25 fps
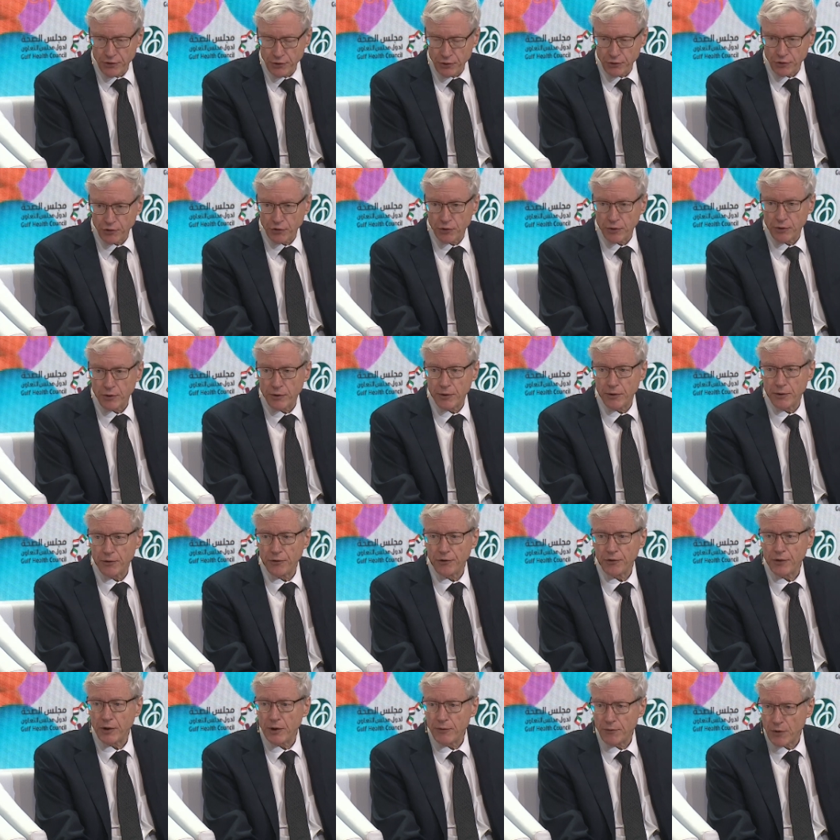scores
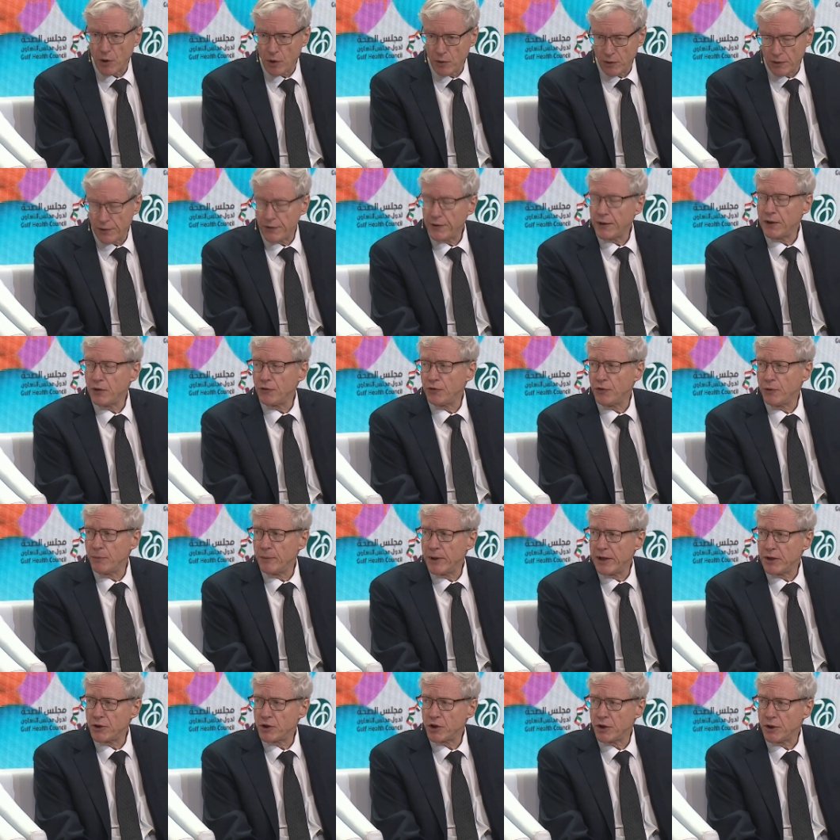of all the things you
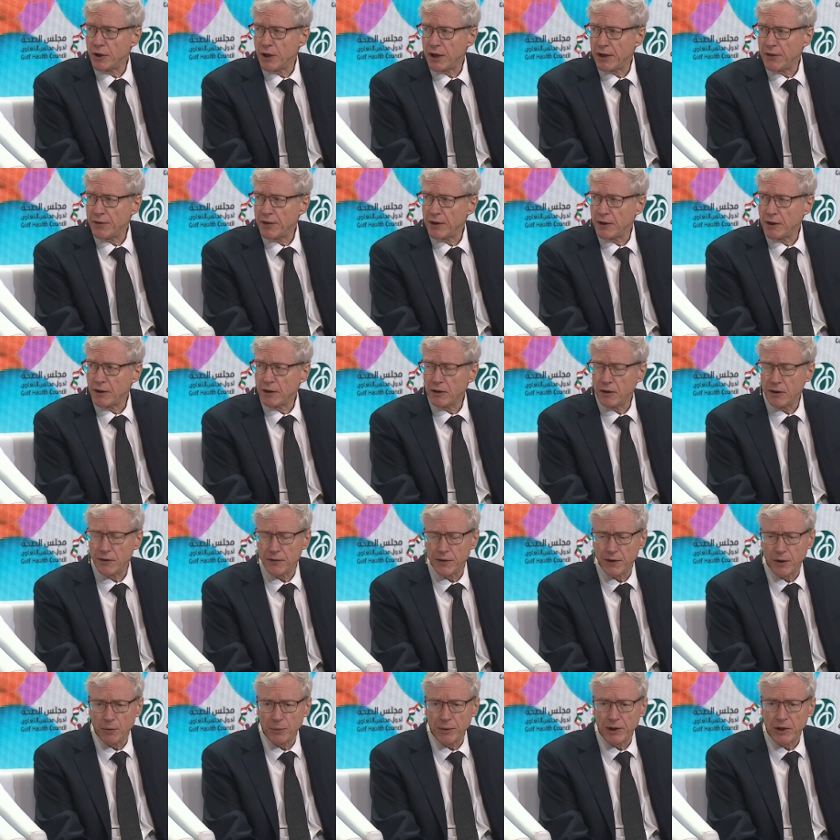mentioned. I think there'll
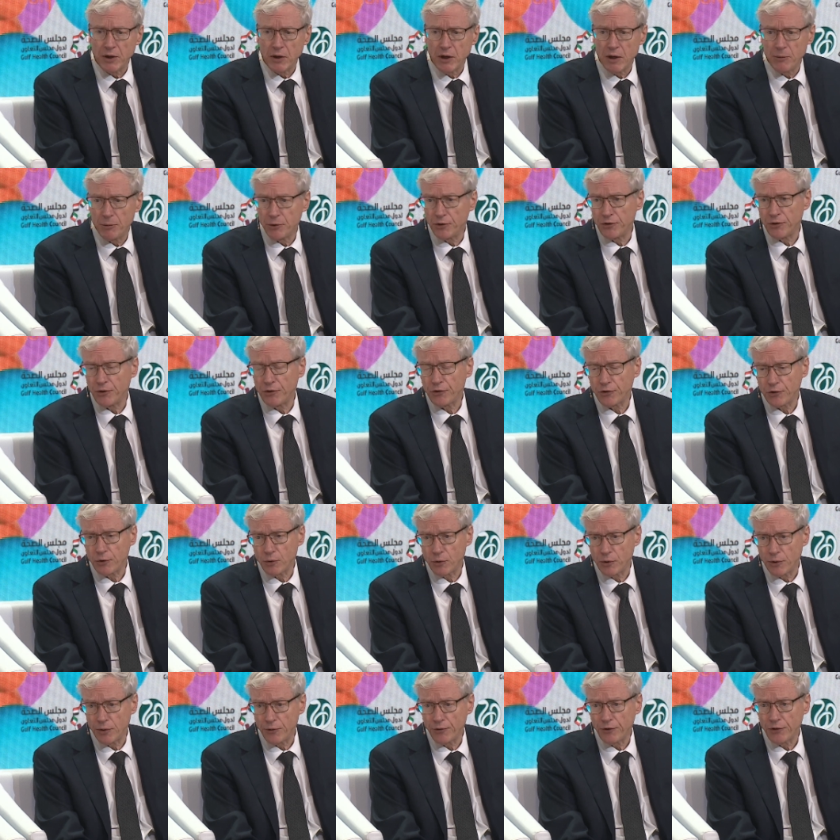be composite
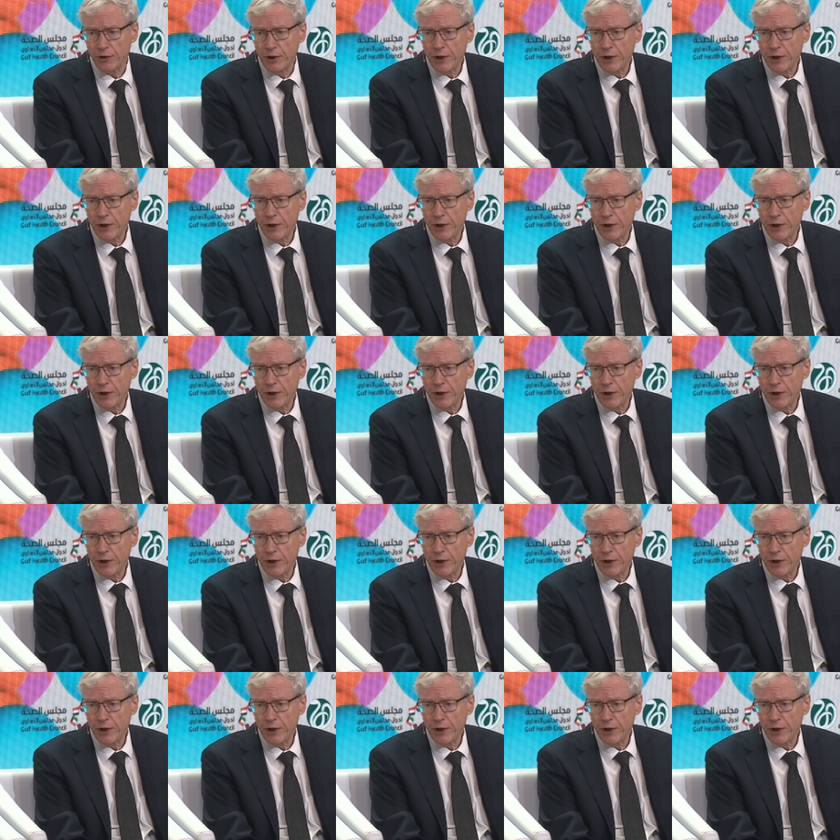scores